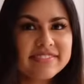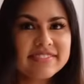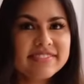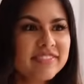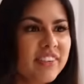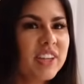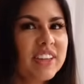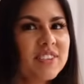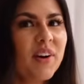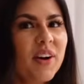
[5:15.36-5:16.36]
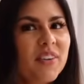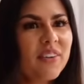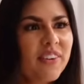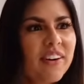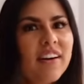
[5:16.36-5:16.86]
So my birthday's tomorrow.
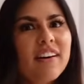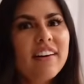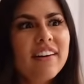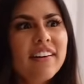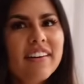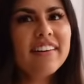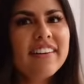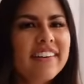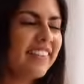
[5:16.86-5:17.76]
It is tomorrow.